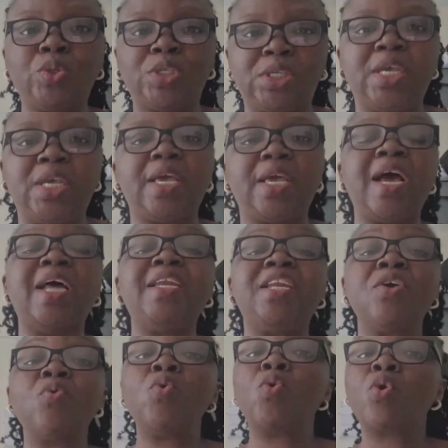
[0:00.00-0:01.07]
they want to
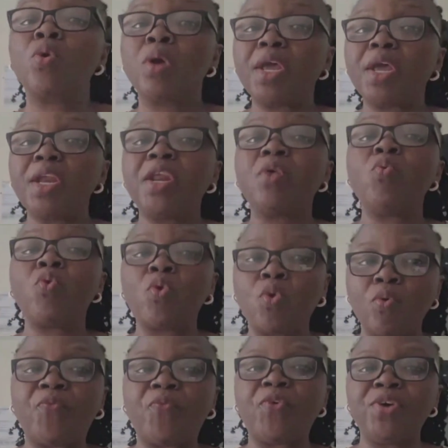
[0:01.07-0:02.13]
see, and they
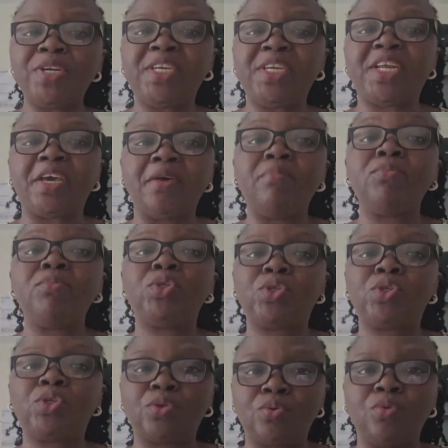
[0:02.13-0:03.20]
will phone
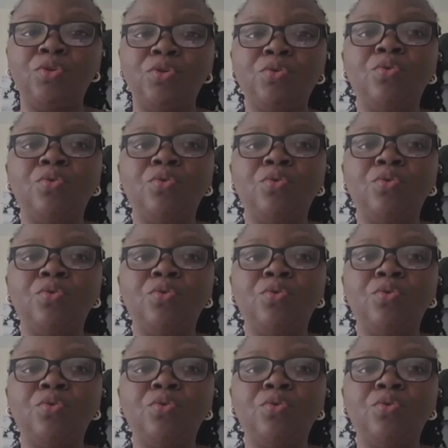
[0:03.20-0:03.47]
them